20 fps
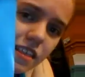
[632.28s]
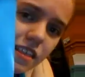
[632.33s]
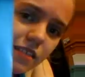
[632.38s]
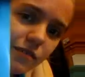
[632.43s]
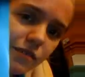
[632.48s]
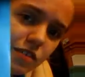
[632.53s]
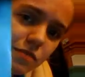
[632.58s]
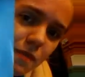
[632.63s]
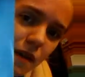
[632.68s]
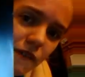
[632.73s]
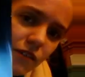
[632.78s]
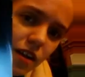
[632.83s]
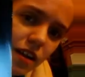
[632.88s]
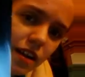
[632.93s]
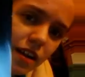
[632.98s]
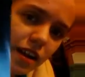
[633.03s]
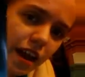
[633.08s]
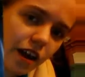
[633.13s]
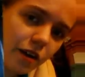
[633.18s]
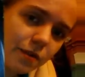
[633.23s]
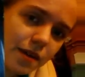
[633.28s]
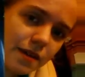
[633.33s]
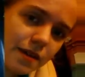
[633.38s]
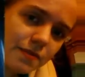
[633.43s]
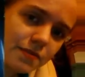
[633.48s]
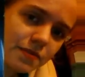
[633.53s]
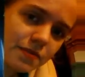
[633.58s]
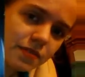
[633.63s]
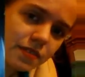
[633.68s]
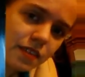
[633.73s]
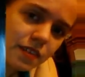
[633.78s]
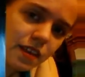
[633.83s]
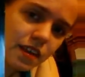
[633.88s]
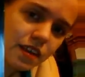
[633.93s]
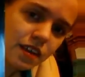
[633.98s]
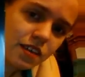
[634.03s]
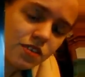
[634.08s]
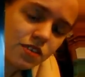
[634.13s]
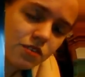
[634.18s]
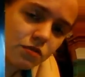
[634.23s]
was my friend Naomi. She
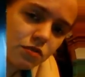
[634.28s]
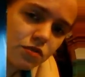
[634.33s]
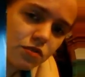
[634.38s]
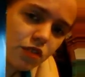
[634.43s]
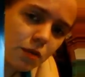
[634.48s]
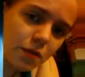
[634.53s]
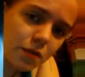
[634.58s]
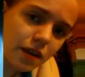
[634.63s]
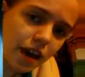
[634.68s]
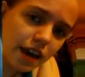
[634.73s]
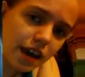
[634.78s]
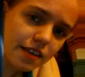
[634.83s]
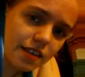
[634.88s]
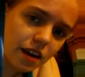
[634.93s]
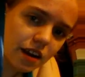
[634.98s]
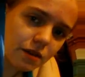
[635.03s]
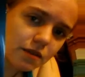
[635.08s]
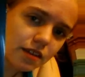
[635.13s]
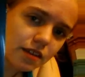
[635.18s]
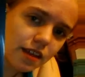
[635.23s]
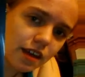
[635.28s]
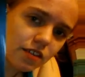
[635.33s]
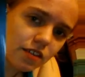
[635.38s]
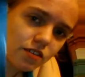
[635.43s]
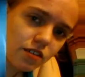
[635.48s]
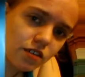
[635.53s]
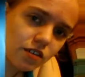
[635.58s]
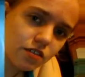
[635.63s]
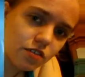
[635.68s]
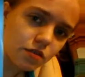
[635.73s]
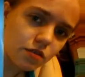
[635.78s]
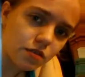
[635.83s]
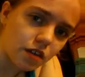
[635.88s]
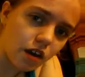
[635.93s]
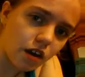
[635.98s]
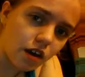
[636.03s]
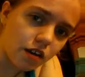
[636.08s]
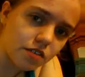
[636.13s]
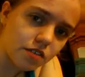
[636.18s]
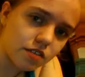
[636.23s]
was super nice, and I really liked her, and she was
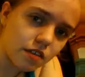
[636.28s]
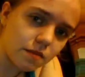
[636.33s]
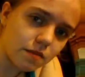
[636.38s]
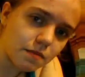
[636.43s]
awesome.